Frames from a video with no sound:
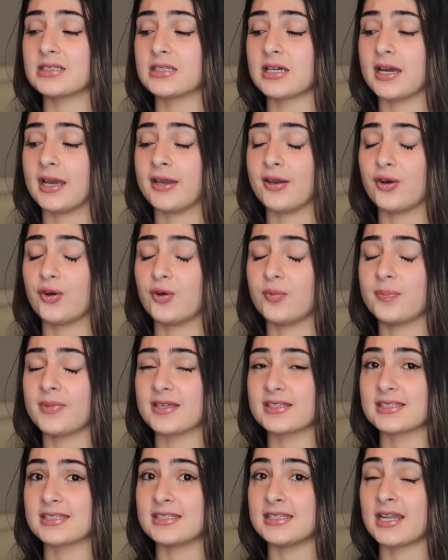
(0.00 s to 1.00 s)
I hope
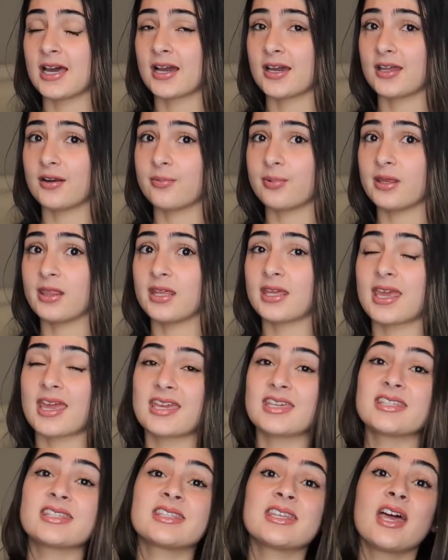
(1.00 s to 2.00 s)
that's not going to be the
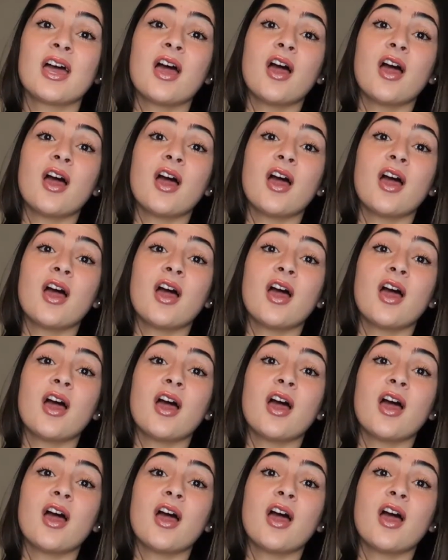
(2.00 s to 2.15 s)
case